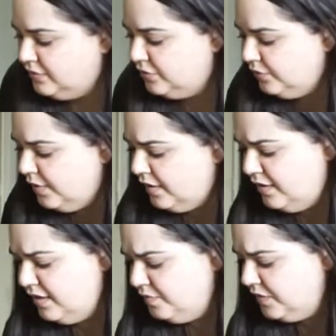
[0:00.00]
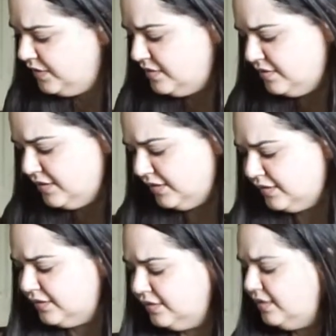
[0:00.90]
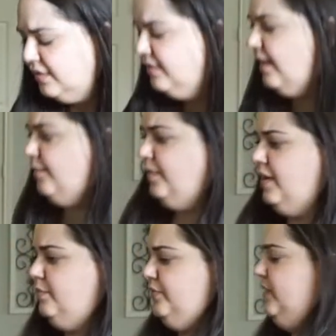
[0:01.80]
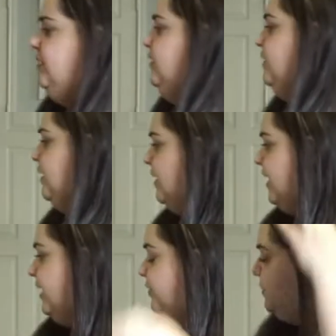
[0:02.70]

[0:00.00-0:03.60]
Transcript: So I'm going to stick that bad boy in there. Hey